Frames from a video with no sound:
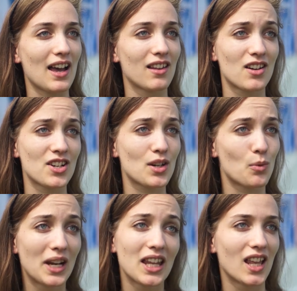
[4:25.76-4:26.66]
I learned
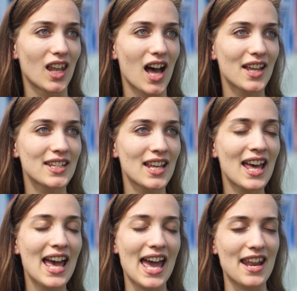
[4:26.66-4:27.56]
really a lot
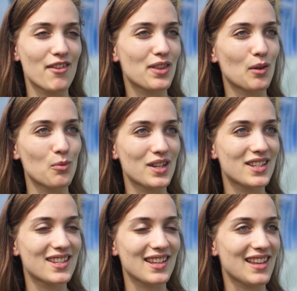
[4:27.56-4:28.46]
and everything
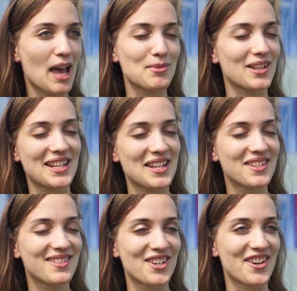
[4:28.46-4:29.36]
was absolutely
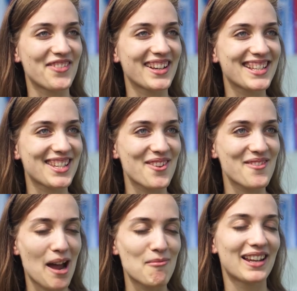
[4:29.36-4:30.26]
terrific, so
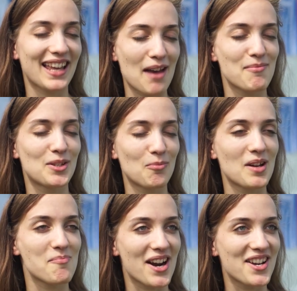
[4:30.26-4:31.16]
I'm really happy to
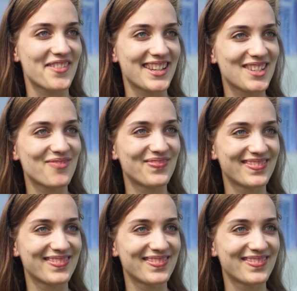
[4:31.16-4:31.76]
be a part of it.